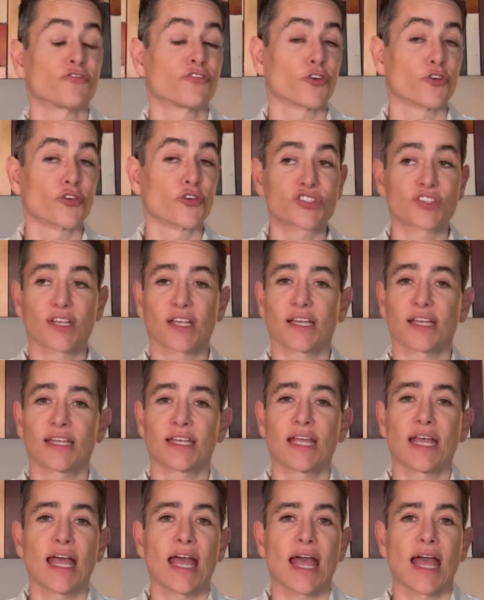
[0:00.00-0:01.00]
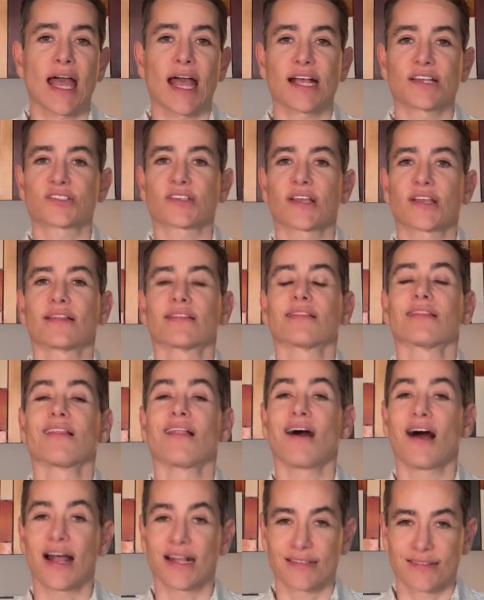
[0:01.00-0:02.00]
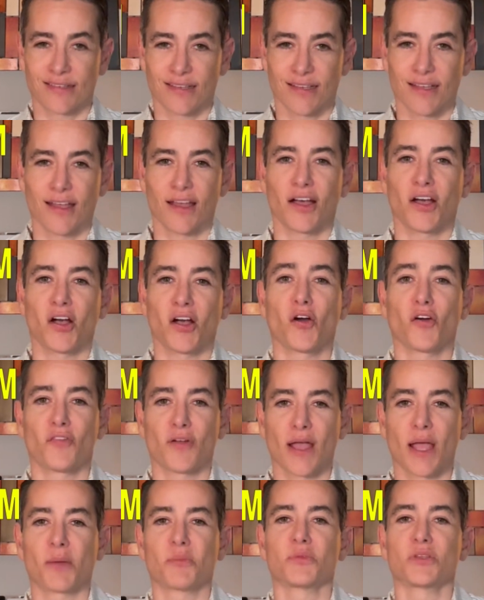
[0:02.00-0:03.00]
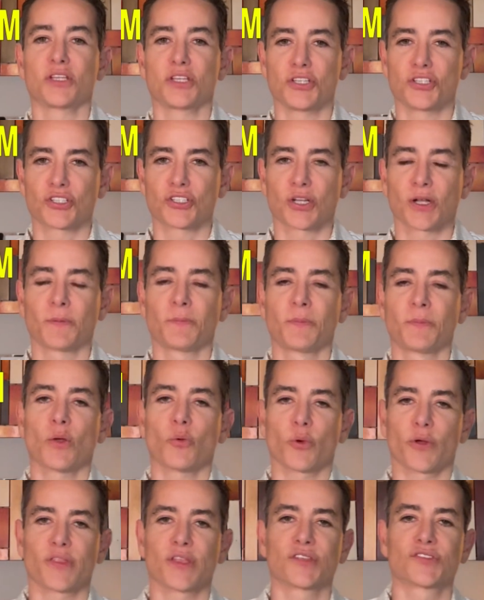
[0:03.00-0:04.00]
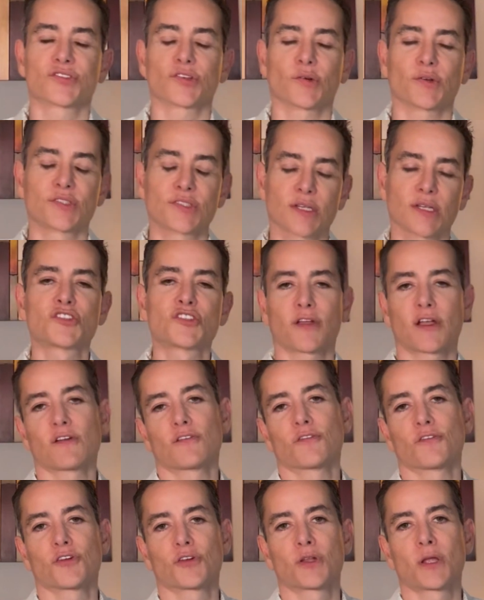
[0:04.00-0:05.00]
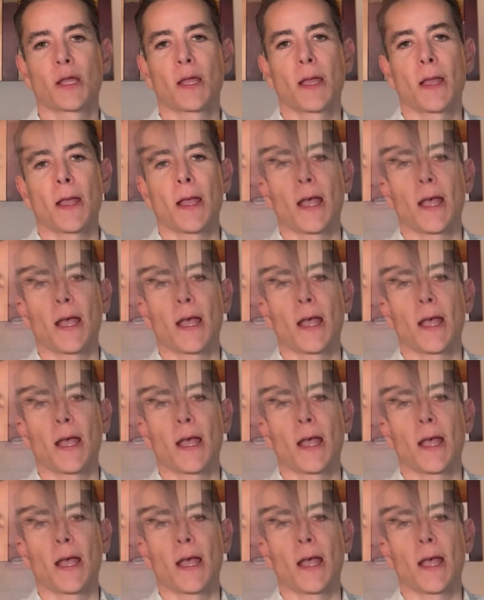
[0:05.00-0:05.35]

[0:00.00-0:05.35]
And Versed has a lot of amnesia with it, so it's favored.